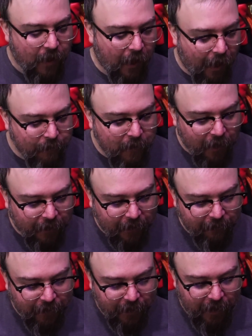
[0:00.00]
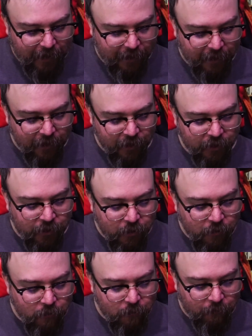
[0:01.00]
I'm not giving in.
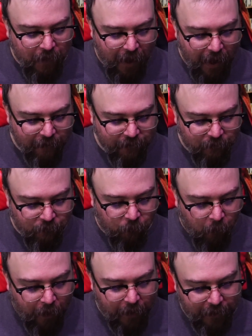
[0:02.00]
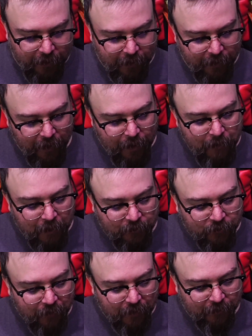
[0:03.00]
You haven't won. I'm
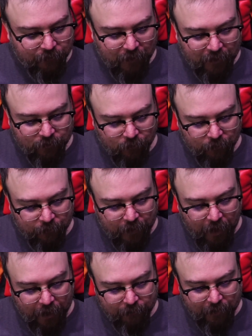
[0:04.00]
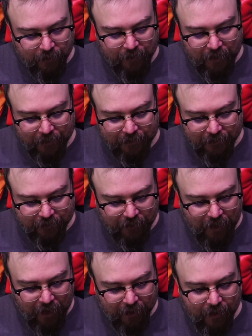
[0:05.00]
not doing this for any sort of god, whether they exist or
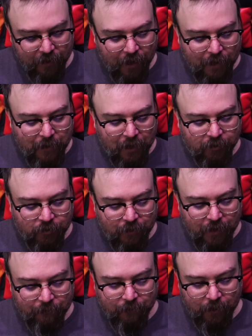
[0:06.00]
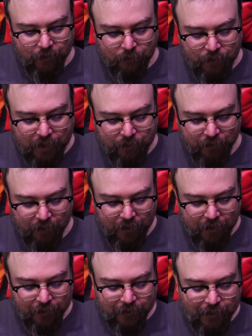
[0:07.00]
not. I'm not doing it for other people.
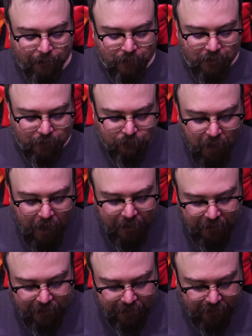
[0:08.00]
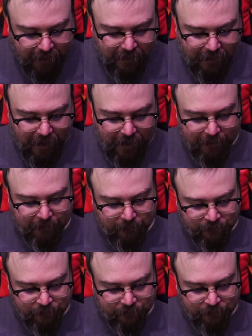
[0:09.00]
And stop smiling like that.